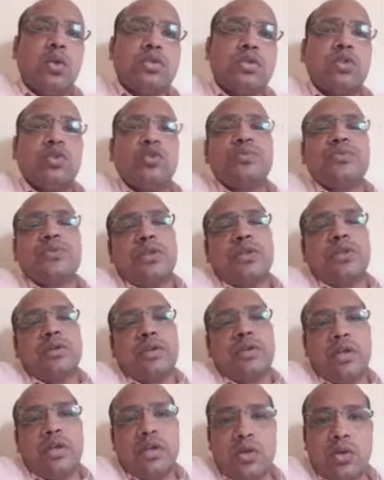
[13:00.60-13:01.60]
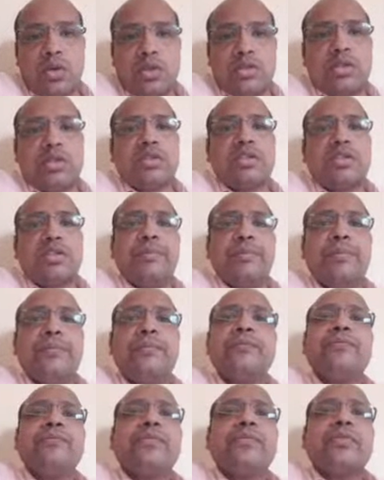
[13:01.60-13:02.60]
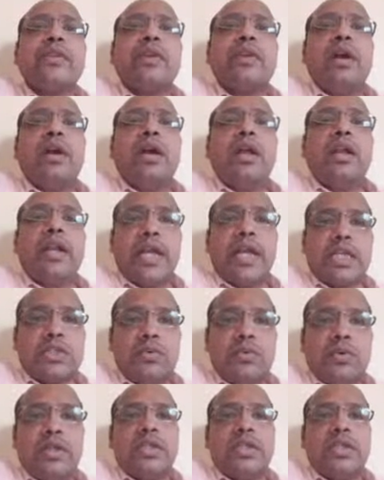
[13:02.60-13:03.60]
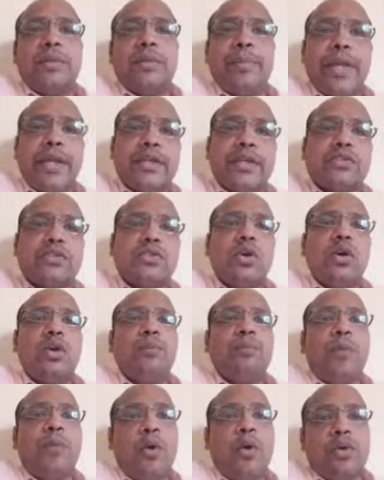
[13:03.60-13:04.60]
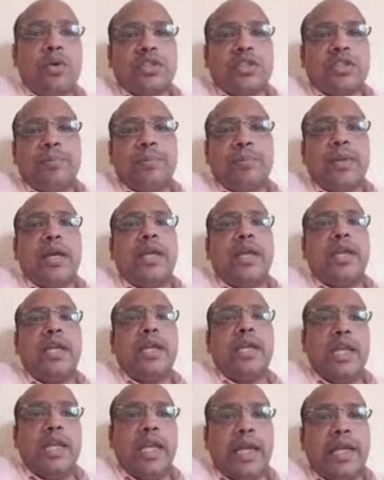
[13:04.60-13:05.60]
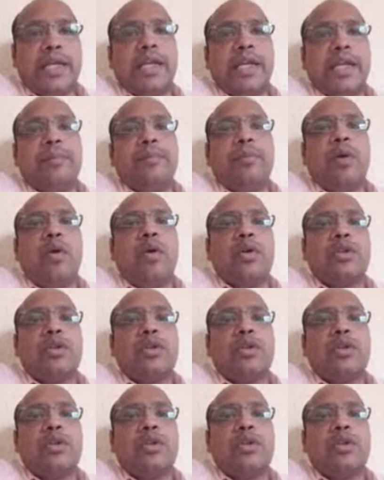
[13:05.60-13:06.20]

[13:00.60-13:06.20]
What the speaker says: closed loop control system. And next one depends on power supply, electric